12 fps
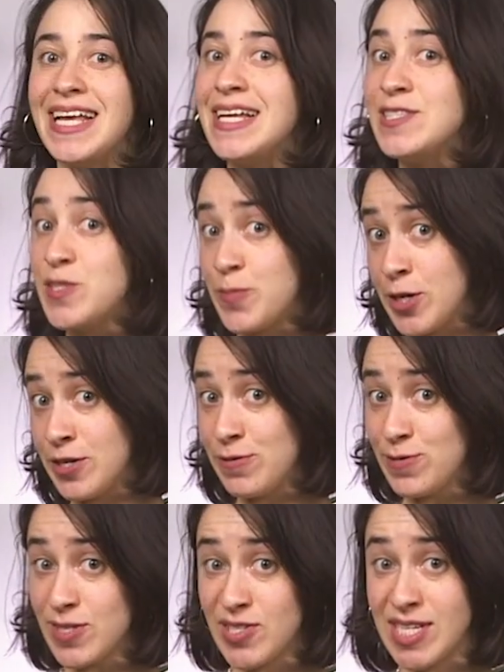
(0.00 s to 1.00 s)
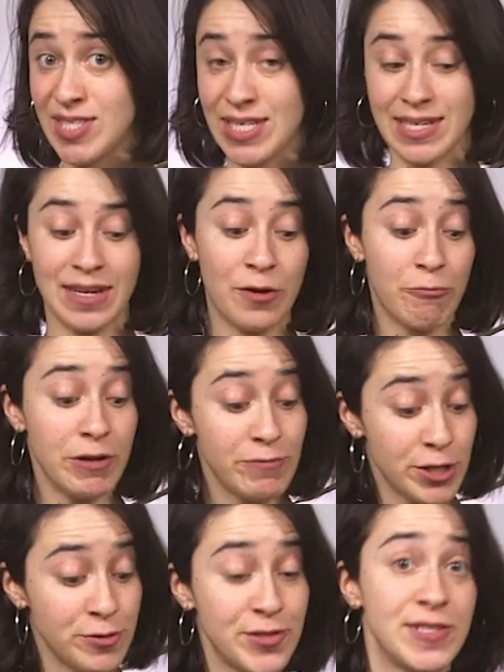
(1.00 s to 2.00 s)
In spirit of the season, we've
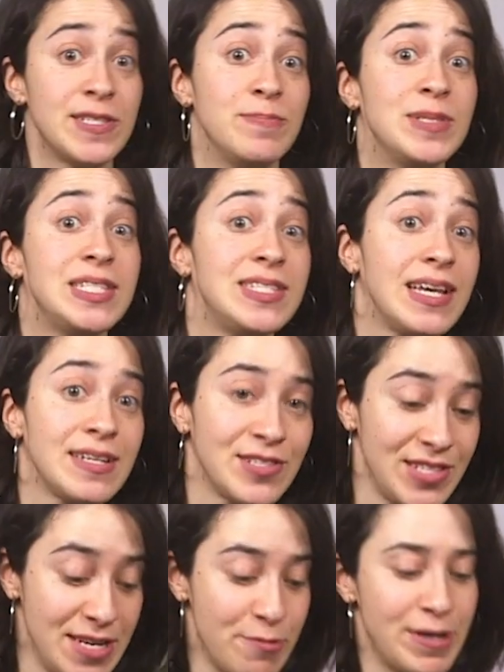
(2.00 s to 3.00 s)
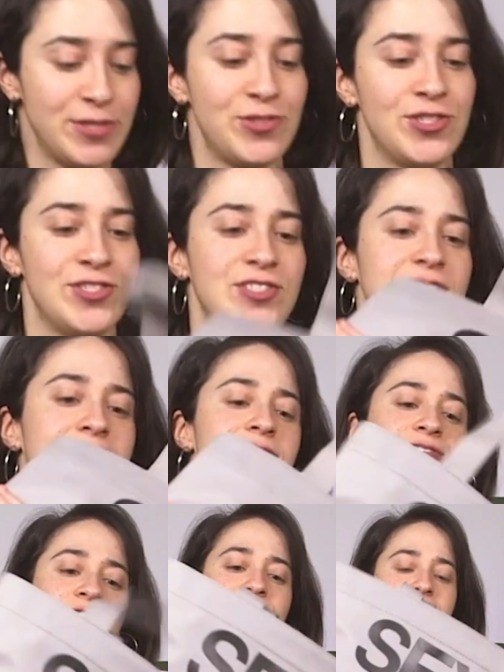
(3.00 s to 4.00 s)
chosen some sexy questions to
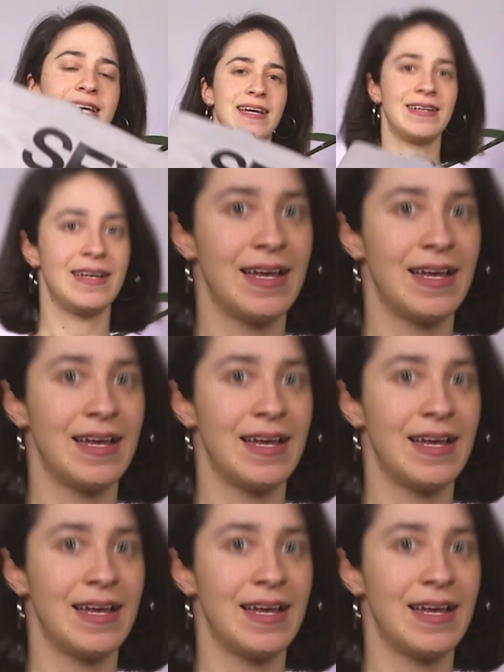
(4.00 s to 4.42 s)
answer today.